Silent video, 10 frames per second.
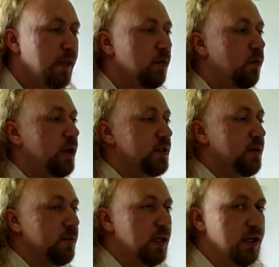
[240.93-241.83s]
whereas
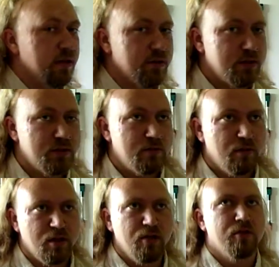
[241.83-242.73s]
something else,
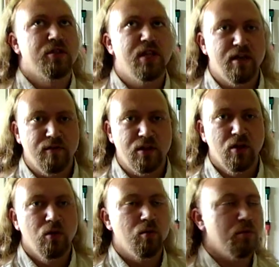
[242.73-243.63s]
another state of it,
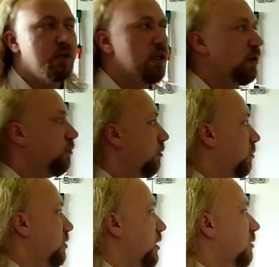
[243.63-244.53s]
would be
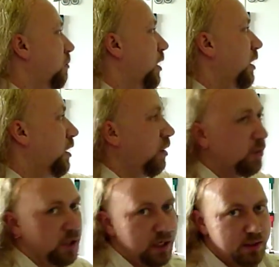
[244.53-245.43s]
represented by an
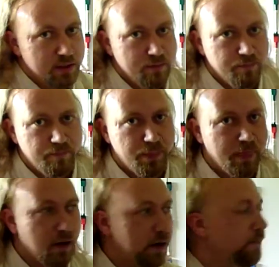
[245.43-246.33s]
uppercase.
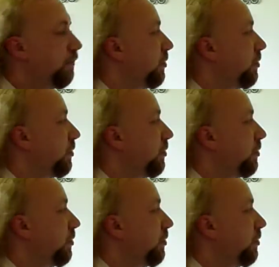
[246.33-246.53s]
All right?